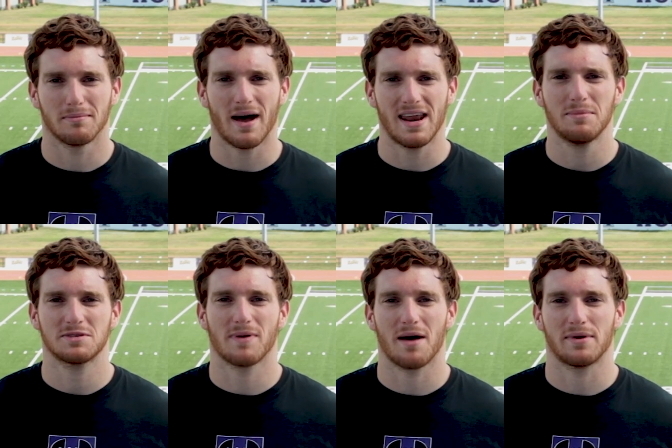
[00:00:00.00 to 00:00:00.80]
My name
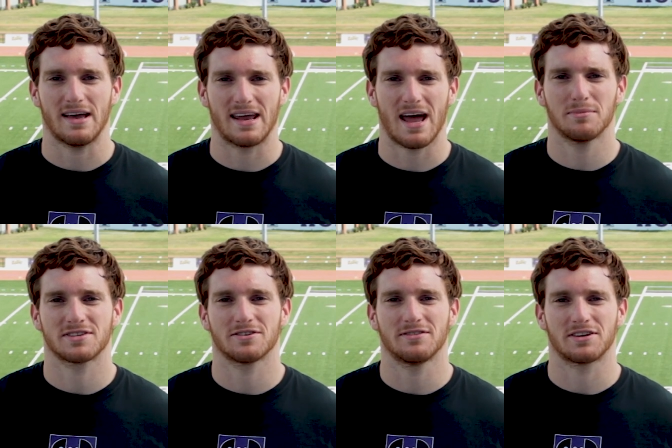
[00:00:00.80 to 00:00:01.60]
is Bobby, and I am a
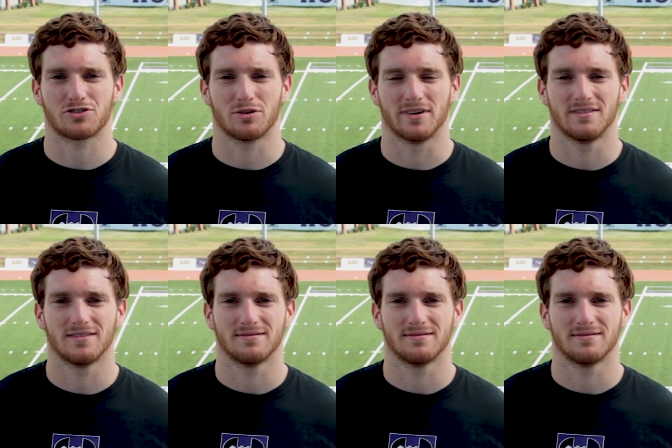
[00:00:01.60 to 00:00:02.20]
student at Truman.